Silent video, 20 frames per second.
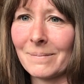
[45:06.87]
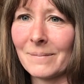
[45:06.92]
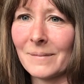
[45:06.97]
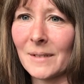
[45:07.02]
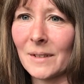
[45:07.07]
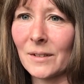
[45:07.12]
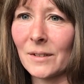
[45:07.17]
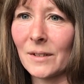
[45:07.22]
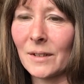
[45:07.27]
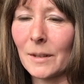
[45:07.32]

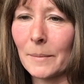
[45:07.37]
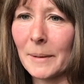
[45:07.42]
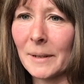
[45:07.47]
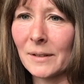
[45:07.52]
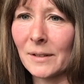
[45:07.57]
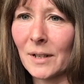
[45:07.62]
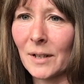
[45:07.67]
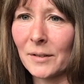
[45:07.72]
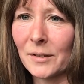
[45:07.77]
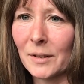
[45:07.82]
it's not the
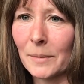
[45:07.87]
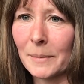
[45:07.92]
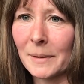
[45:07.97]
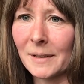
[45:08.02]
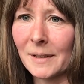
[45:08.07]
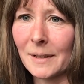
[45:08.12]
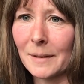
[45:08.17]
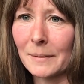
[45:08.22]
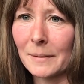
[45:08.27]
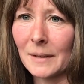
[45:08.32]
best close-up,
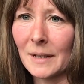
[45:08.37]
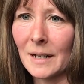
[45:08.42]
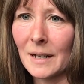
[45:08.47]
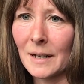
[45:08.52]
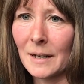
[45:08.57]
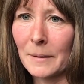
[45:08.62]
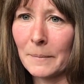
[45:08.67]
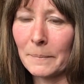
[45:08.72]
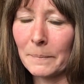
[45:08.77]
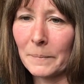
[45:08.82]
is it?
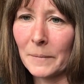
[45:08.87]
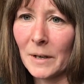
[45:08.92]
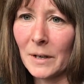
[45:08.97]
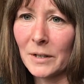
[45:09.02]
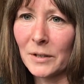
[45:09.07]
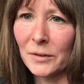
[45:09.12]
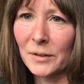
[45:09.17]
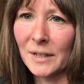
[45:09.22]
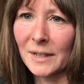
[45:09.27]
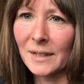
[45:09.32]
I
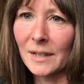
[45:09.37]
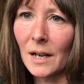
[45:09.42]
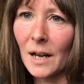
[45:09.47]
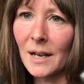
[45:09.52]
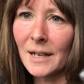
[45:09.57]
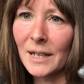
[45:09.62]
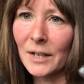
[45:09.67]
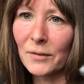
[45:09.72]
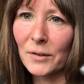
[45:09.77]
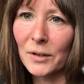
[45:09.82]
used a
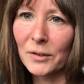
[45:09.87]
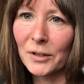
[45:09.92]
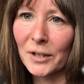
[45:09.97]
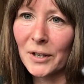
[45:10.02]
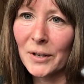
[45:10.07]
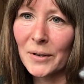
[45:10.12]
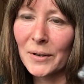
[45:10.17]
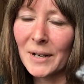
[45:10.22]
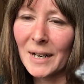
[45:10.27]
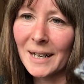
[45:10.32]
tiny crochet
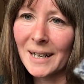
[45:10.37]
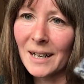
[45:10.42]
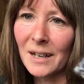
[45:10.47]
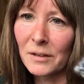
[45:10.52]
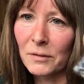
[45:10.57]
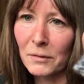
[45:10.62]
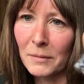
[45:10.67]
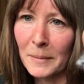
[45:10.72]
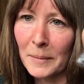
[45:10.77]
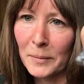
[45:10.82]
hook. I
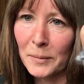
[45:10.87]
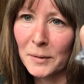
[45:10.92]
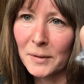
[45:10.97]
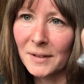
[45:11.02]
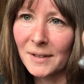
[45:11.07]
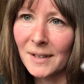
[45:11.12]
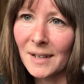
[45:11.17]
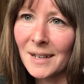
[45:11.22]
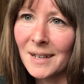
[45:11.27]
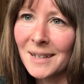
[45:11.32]
cannot remember
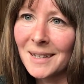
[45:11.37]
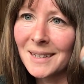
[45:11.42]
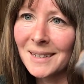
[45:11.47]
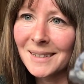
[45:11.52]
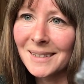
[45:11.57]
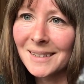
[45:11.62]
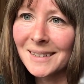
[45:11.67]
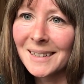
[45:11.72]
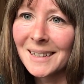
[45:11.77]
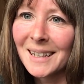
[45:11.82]
what
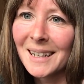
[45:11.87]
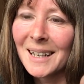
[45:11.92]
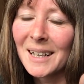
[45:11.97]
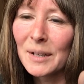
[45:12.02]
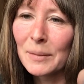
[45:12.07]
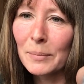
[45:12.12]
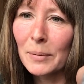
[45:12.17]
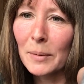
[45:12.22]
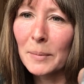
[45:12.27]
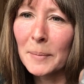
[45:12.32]
size,
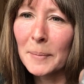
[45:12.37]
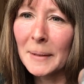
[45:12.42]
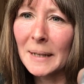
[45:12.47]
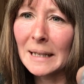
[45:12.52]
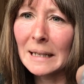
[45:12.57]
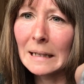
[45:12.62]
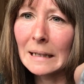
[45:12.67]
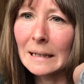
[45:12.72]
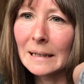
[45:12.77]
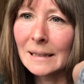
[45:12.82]

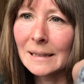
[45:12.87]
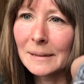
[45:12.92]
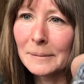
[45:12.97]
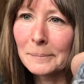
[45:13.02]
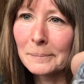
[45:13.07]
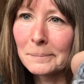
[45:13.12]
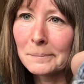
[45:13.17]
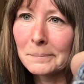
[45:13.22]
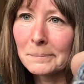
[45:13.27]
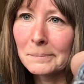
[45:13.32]
probably
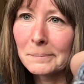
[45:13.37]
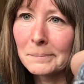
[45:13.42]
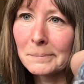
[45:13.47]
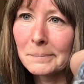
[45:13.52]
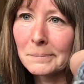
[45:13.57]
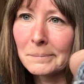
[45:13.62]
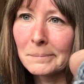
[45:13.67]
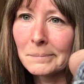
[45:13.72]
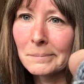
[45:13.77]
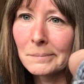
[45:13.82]

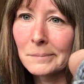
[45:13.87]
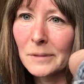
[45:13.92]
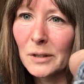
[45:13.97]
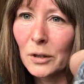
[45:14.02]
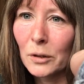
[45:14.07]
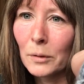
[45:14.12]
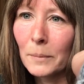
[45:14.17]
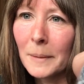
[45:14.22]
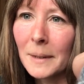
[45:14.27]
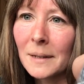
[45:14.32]

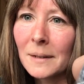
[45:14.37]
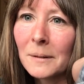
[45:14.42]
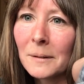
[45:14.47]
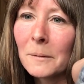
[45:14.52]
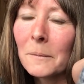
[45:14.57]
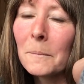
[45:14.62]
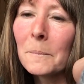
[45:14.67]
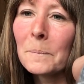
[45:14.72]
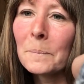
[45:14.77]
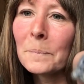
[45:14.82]
2 mil,